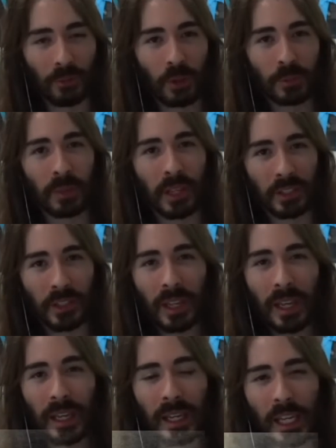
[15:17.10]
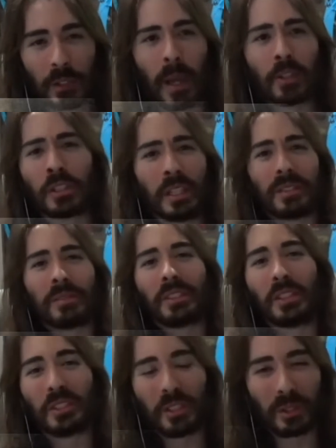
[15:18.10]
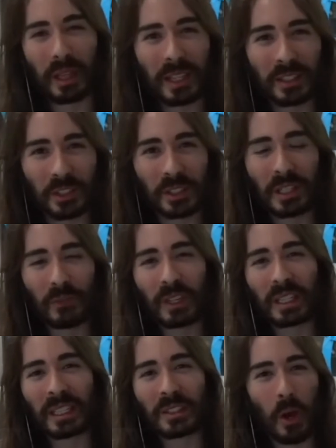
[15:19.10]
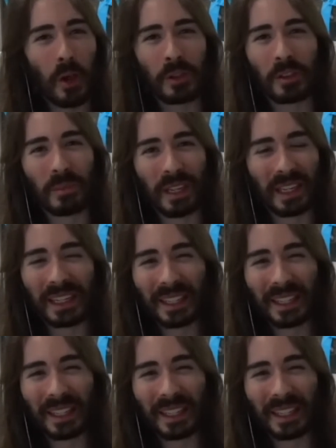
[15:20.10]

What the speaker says: the first place. Especially since you're, like, significantly taller than me.